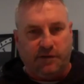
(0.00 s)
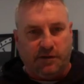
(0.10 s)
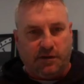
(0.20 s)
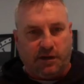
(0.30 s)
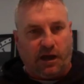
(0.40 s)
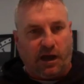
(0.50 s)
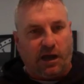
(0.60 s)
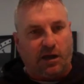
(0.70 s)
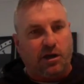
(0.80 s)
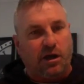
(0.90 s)
a,
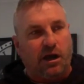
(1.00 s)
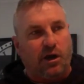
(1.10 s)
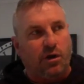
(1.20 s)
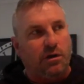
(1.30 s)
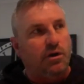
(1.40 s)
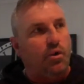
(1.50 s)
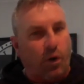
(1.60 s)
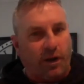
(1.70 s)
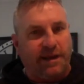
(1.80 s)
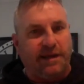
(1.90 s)
a
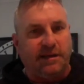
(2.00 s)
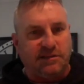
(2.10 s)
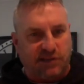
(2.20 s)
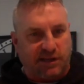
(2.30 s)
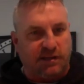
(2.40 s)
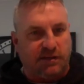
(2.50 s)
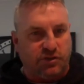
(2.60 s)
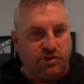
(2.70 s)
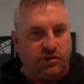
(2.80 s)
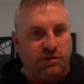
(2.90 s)
quality second
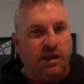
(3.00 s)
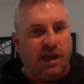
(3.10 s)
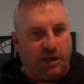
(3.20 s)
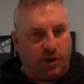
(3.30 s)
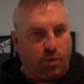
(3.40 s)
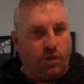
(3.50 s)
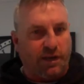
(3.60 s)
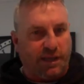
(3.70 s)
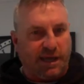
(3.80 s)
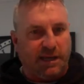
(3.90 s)
division and a
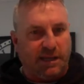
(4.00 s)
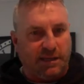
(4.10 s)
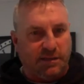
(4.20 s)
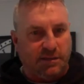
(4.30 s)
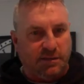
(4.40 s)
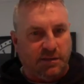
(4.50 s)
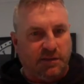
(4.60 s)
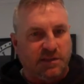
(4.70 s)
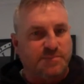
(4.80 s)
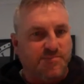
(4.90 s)
quality A league.
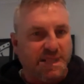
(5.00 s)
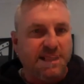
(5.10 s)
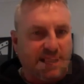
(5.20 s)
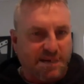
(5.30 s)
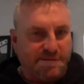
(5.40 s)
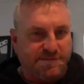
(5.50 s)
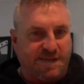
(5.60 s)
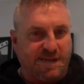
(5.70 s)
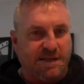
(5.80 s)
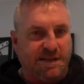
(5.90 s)
There's barely enough
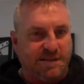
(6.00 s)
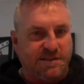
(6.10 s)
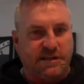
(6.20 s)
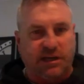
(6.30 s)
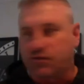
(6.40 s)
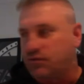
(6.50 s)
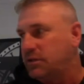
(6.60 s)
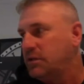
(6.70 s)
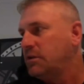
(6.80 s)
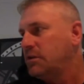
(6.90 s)
talent in this
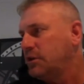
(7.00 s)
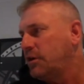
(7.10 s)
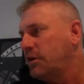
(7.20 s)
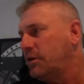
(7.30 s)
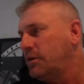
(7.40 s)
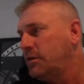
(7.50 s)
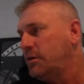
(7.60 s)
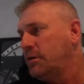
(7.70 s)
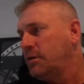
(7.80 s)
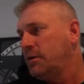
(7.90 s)
country. Go go.
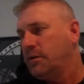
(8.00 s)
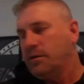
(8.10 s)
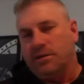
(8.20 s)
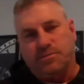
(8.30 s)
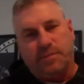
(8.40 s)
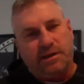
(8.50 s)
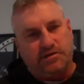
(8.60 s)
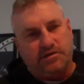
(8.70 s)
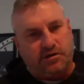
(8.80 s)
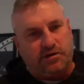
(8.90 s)
There's barely,
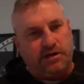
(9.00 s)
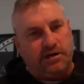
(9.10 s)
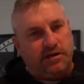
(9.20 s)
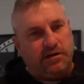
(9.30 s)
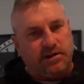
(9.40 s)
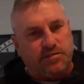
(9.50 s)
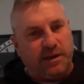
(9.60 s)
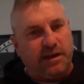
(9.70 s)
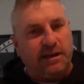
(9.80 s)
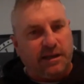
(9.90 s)
sorry, there's
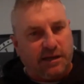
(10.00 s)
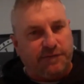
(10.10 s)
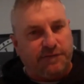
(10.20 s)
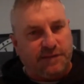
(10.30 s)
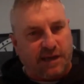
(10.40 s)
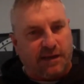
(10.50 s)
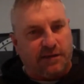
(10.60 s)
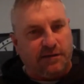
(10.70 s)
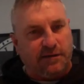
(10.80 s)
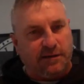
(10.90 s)
barely enough
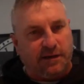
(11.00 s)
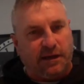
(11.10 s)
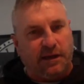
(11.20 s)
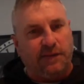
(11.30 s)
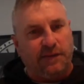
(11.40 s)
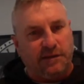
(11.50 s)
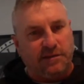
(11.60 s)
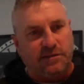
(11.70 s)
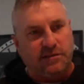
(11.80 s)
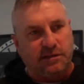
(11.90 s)
talent in
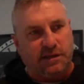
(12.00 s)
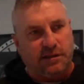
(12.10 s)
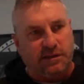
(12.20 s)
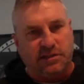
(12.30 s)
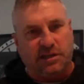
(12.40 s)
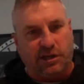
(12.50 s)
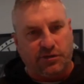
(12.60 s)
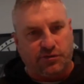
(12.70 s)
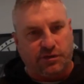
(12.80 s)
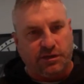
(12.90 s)
this in this
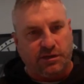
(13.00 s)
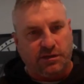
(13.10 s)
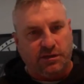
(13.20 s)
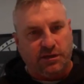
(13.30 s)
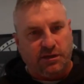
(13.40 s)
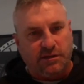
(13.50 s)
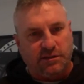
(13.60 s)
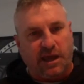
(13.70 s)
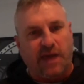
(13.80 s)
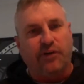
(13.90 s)
country
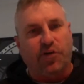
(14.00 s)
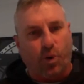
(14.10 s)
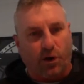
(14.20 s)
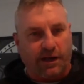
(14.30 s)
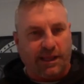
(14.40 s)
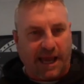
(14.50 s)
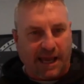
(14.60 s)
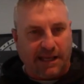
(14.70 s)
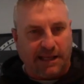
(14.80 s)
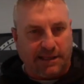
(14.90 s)
to have a quality
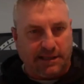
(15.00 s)
A league